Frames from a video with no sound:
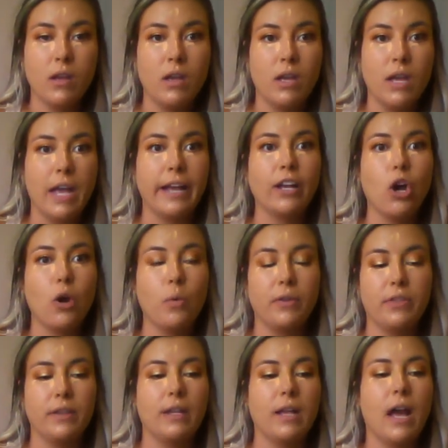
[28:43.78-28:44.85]
And go with
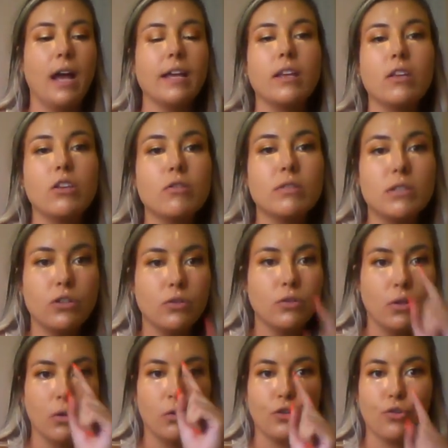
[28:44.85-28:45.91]
it. I used to do the
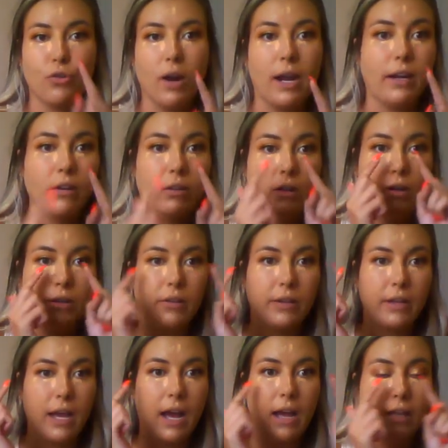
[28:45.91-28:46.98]
whole triangle under the
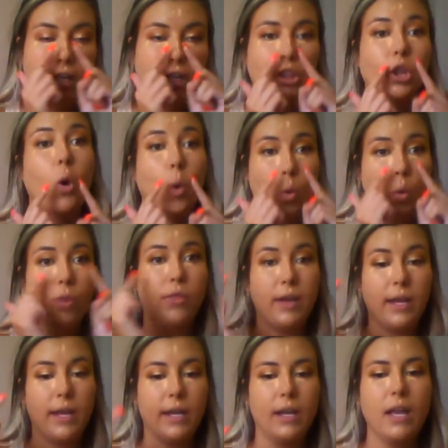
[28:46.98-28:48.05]
eye, like the whole
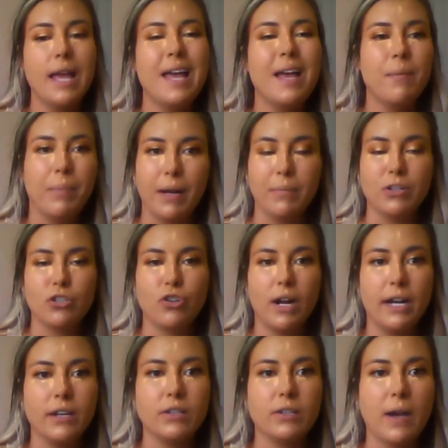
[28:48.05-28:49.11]
thing, but I've been trying
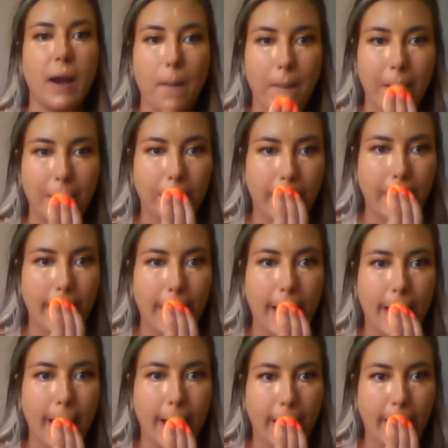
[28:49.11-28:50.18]
to shy away from
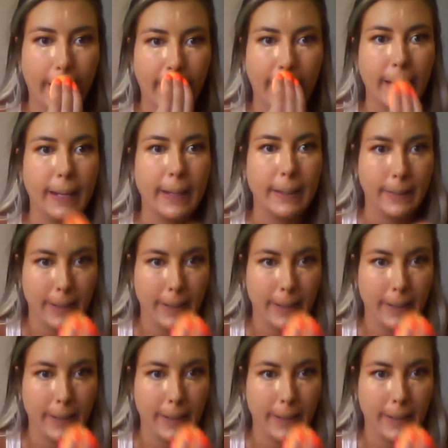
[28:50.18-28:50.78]
that just because